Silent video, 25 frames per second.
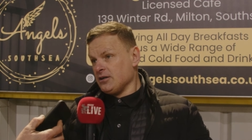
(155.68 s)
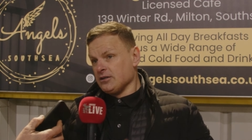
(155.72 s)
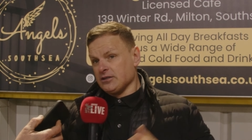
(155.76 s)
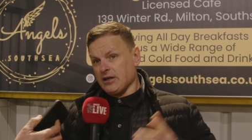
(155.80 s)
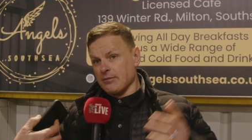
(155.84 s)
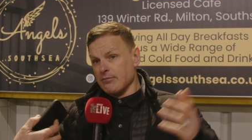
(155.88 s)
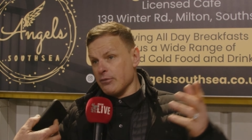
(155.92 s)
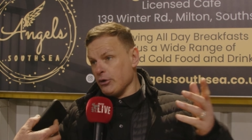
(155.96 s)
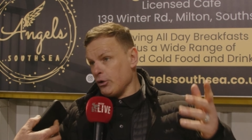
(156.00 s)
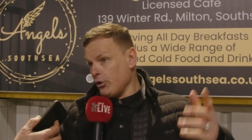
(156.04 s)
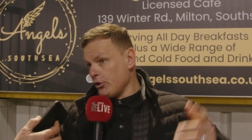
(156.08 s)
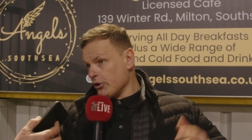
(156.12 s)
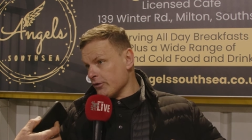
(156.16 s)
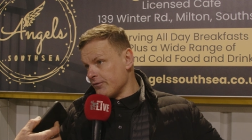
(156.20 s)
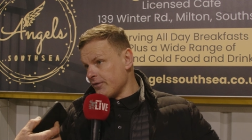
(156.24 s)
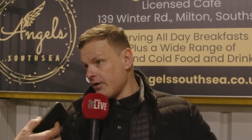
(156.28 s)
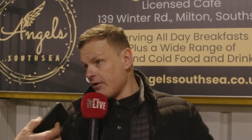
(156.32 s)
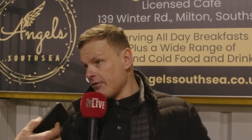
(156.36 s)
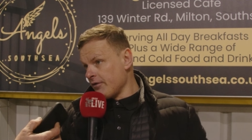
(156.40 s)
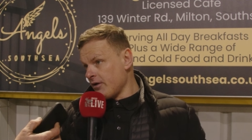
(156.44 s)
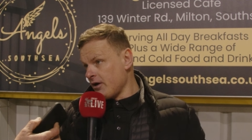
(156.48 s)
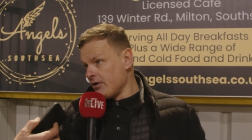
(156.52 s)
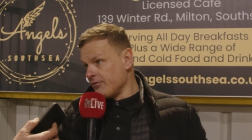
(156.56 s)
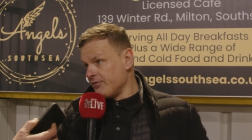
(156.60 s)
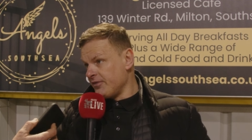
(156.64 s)
the mood of,
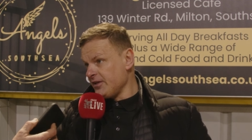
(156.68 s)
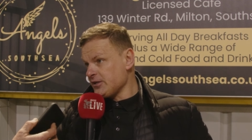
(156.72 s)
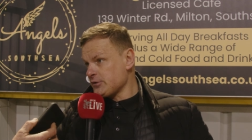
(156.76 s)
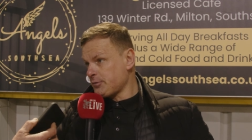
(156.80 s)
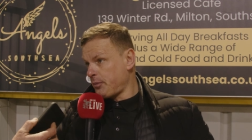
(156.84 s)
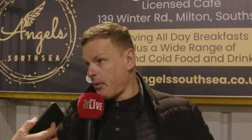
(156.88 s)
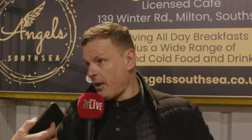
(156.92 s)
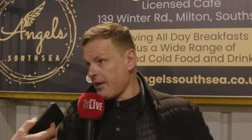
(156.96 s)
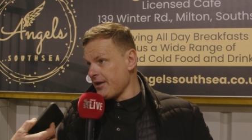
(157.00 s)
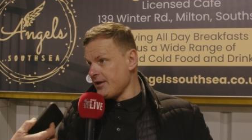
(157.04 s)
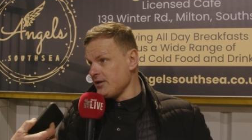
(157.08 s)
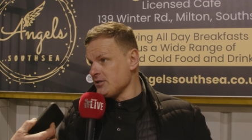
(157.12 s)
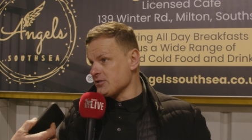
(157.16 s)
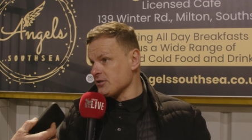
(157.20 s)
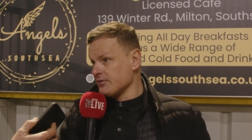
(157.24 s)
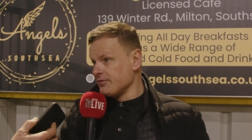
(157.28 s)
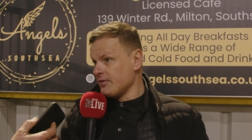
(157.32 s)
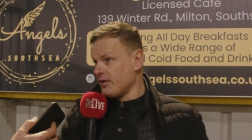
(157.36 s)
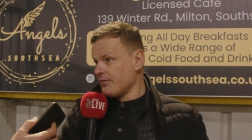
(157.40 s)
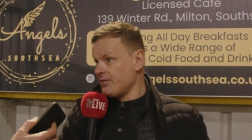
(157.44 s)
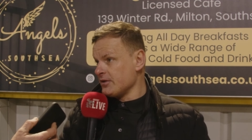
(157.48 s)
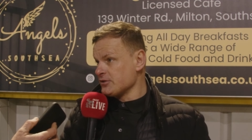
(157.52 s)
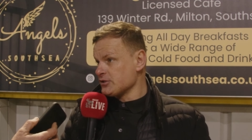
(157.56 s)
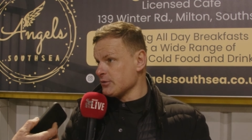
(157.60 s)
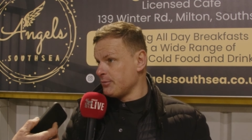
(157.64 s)
of this place,
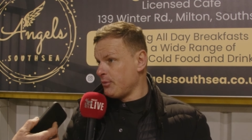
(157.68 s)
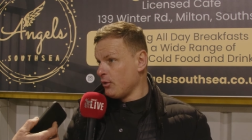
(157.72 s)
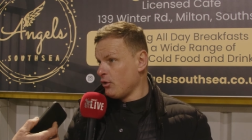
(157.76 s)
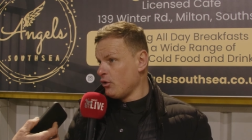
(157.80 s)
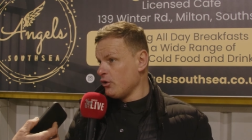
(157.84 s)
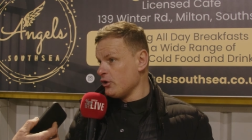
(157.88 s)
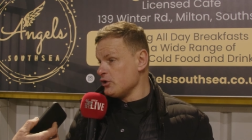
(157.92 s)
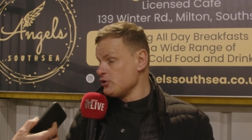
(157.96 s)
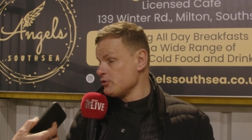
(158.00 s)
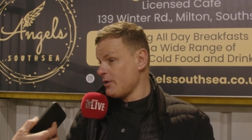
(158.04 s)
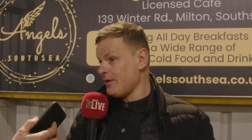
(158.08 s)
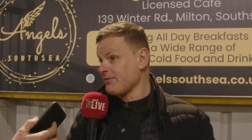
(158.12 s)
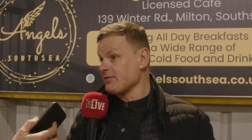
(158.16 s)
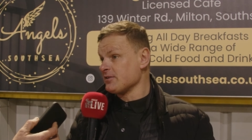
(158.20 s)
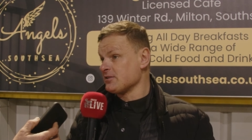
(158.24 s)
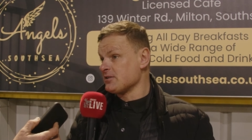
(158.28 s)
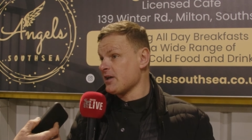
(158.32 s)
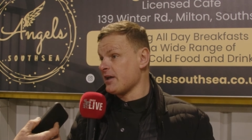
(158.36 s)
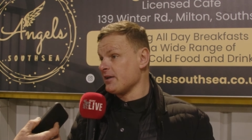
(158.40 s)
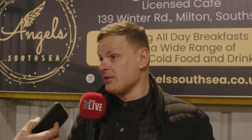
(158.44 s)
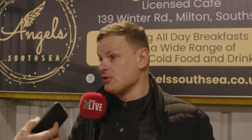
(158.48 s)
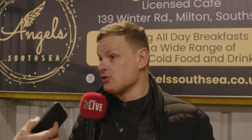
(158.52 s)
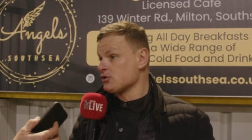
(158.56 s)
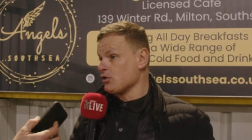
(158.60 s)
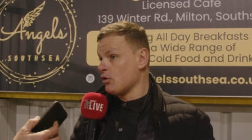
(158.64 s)
of, of the supporters who have to
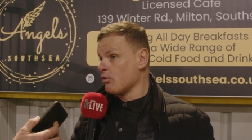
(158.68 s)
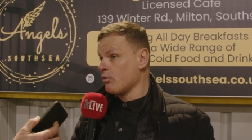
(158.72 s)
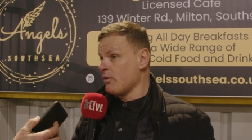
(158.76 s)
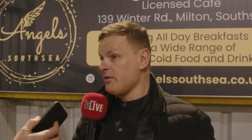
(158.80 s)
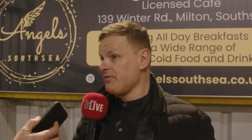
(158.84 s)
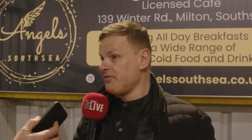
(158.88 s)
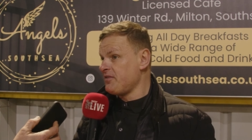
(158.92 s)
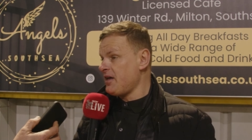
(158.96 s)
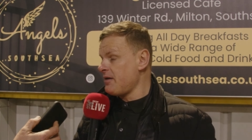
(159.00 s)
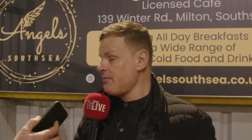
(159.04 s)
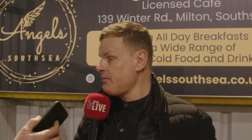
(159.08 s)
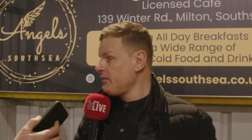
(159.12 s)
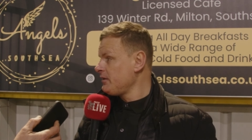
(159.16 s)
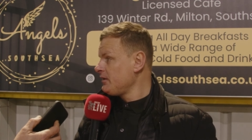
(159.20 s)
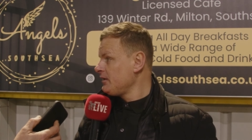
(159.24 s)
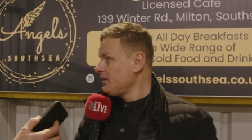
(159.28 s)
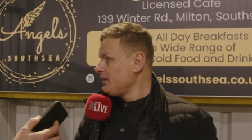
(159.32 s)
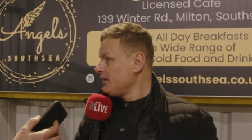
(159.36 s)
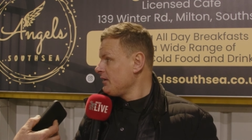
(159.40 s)
stay stuck with them.